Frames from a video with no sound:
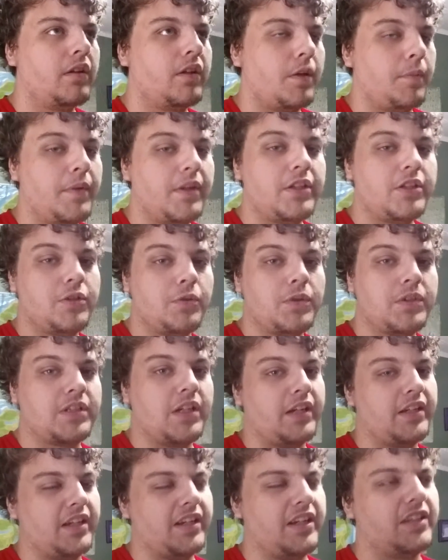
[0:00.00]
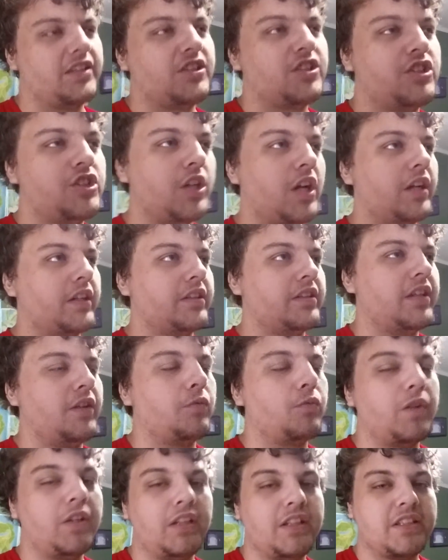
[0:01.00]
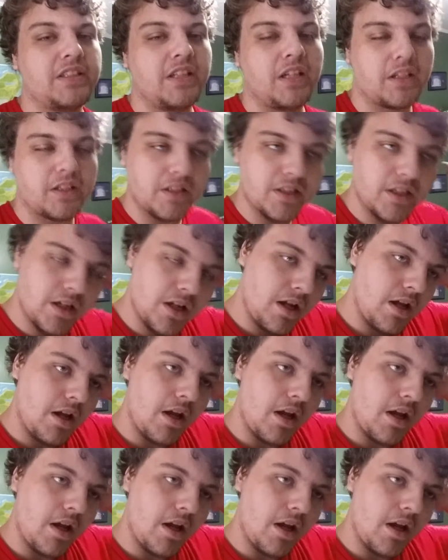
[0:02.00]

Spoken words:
committed suicide, and it sucks. It really sucks.